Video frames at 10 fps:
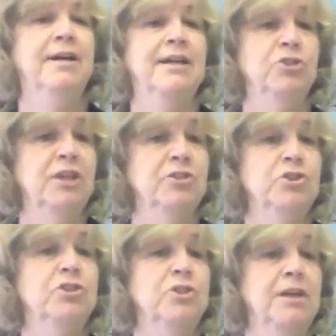
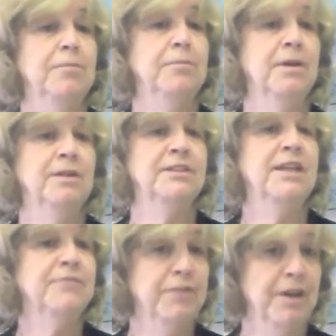education and
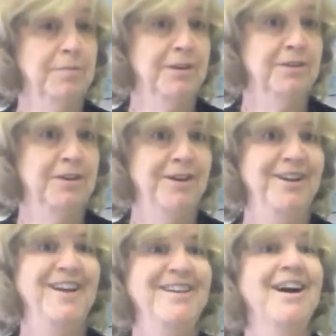staff development.
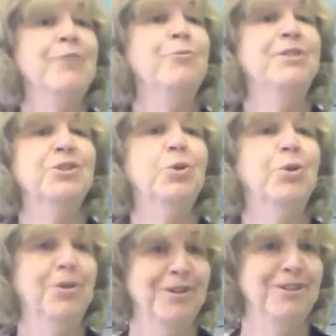And I was
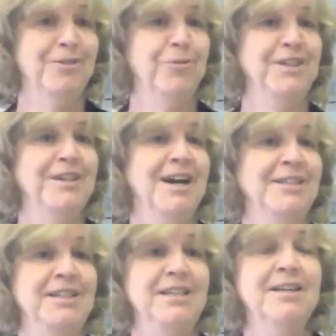hooked with the
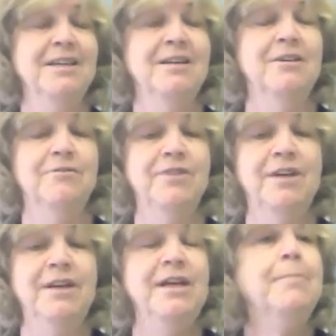idea of
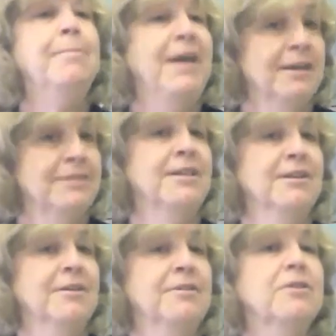impacting
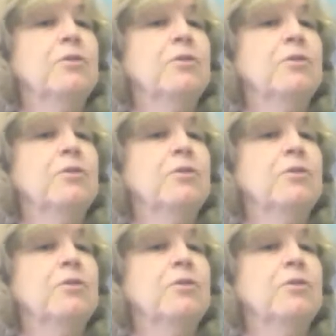the